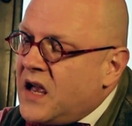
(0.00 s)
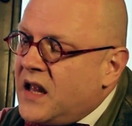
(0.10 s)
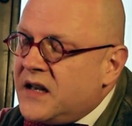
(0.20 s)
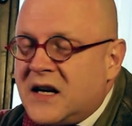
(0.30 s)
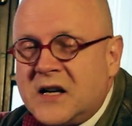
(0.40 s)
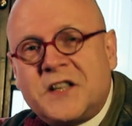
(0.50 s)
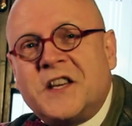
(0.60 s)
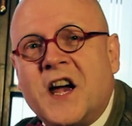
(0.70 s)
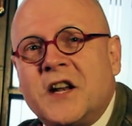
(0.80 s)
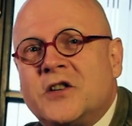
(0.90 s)
And they
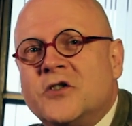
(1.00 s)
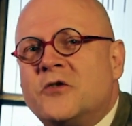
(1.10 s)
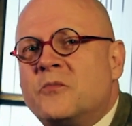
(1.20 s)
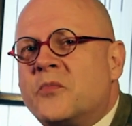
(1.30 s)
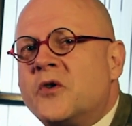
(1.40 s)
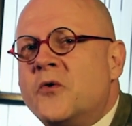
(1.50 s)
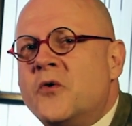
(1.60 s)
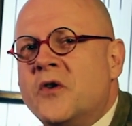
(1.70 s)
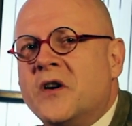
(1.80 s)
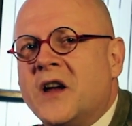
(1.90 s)
decided to brew